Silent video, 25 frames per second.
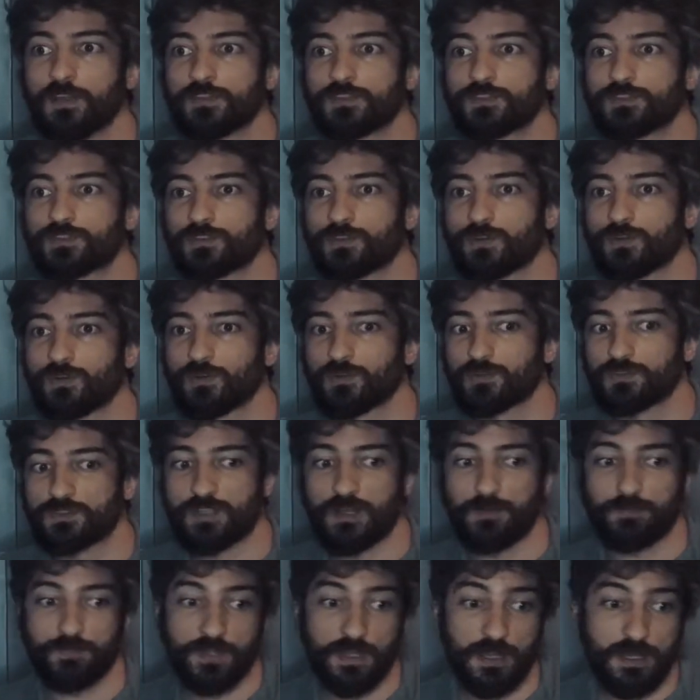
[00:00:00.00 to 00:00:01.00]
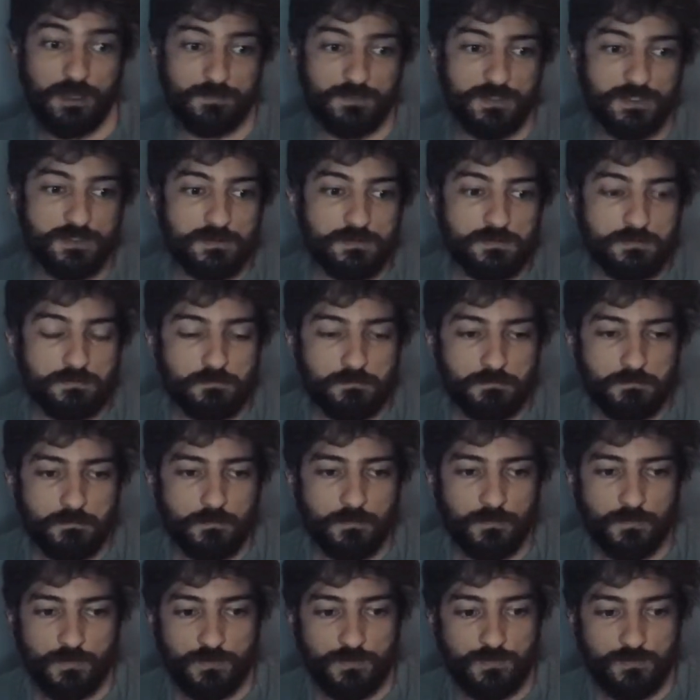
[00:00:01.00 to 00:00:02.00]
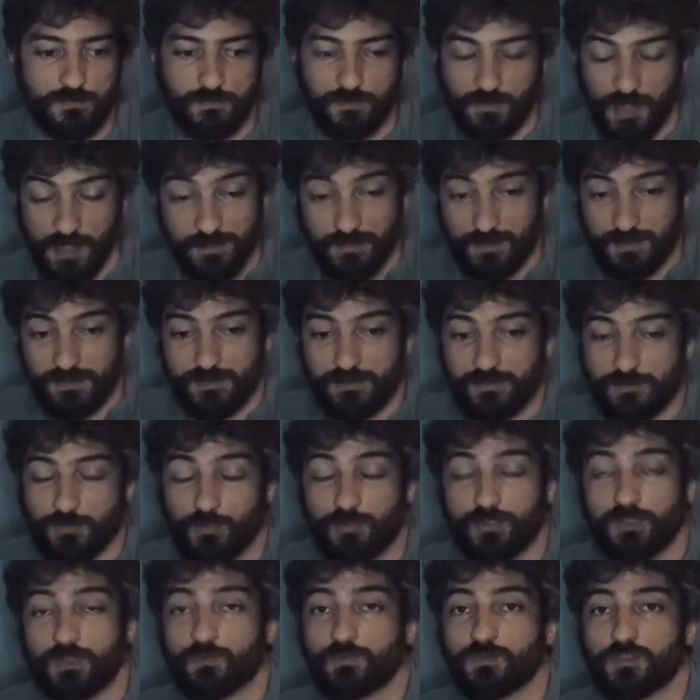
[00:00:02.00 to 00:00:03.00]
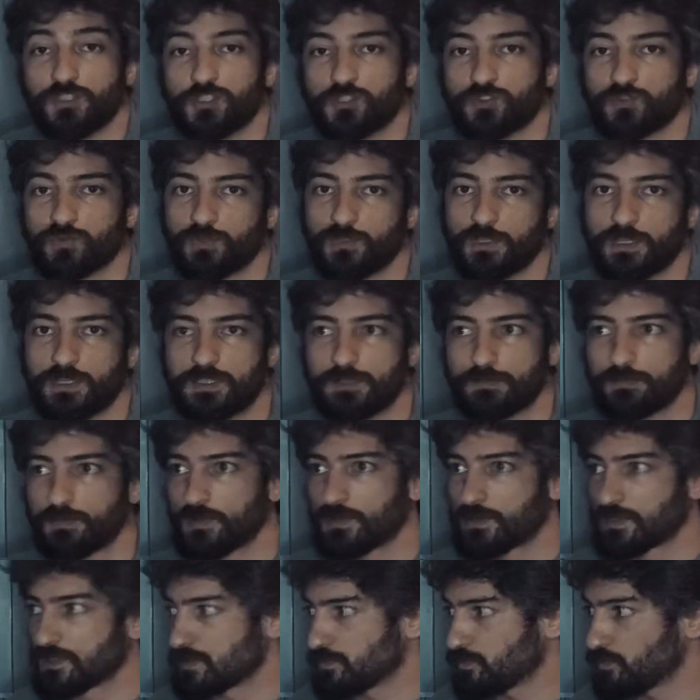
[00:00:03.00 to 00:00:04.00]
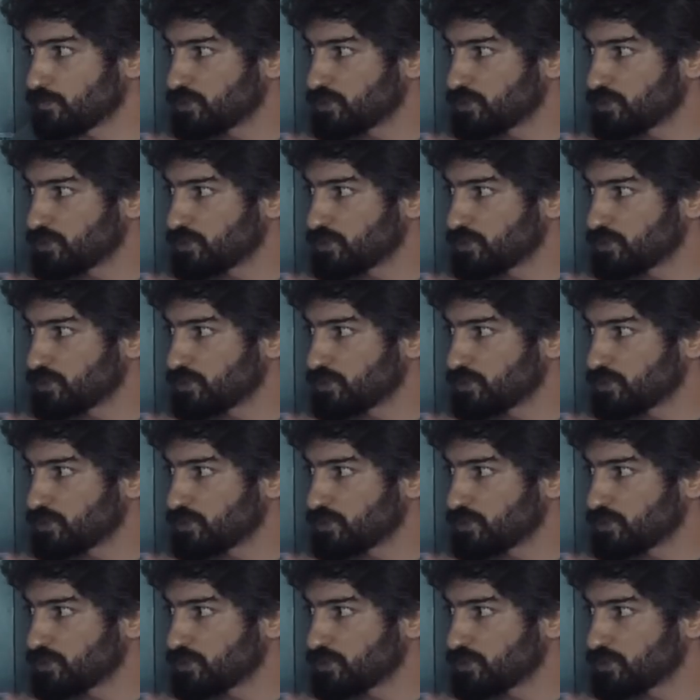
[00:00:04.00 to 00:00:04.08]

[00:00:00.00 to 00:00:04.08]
So sometimes, and this is totally visual experience,